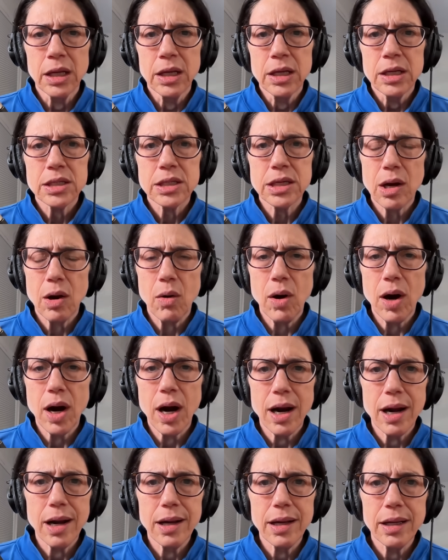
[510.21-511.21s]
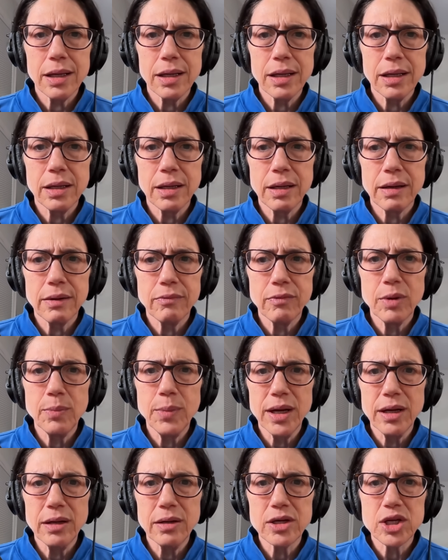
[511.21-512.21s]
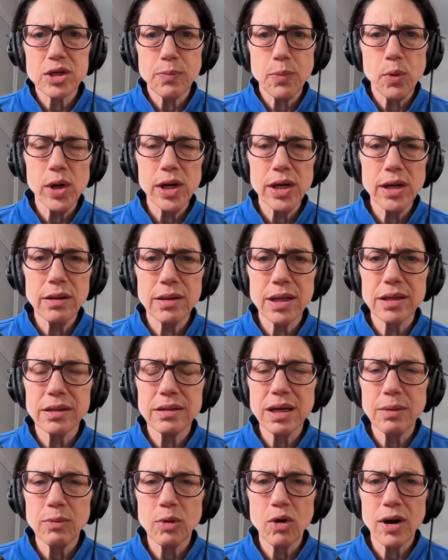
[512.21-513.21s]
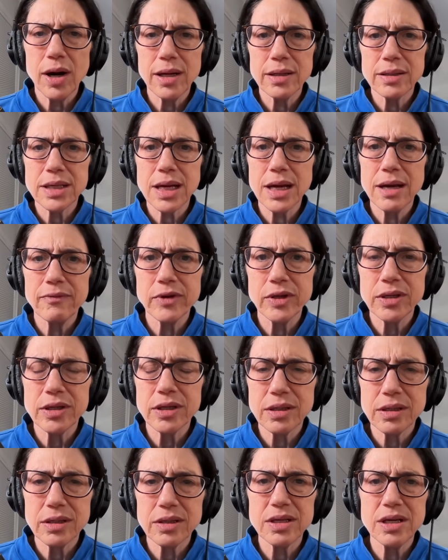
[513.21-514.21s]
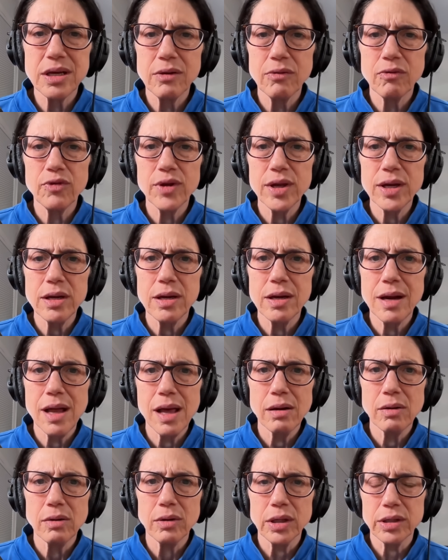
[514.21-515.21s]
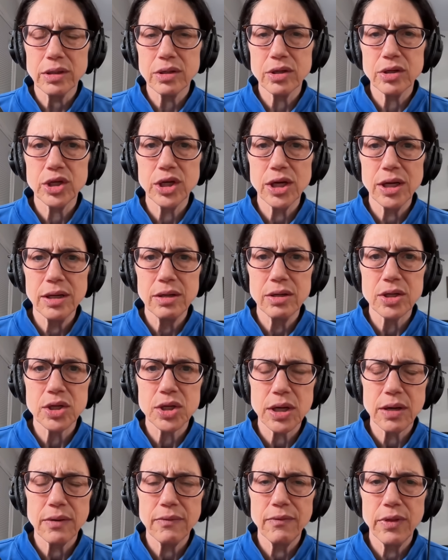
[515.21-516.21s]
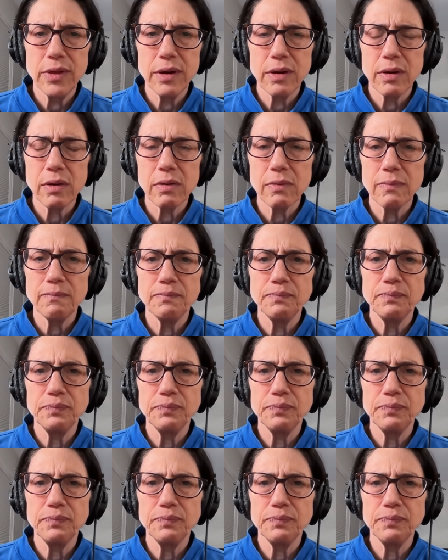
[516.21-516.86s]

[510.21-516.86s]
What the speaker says: So I remain disappointed that Democrats haven't seen fit not only to change their